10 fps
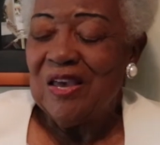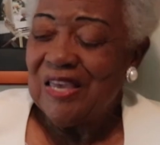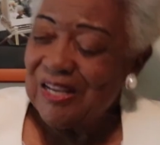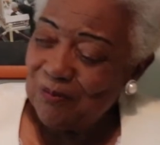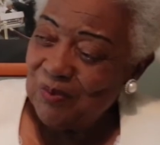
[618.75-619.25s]

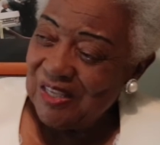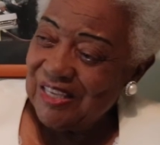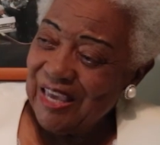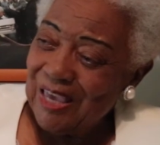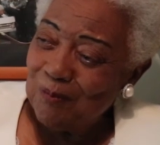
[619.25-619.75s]
it
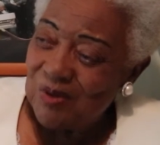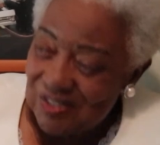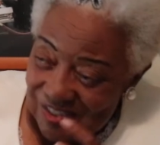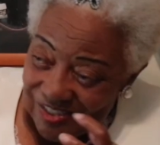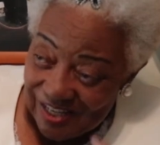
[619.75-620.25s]
became a
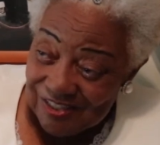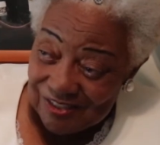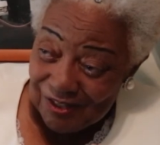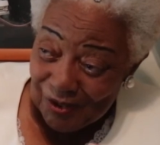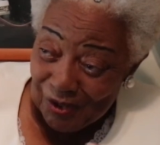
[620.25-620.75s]

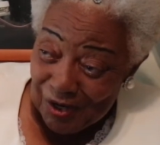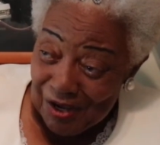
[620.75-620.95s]
sisterly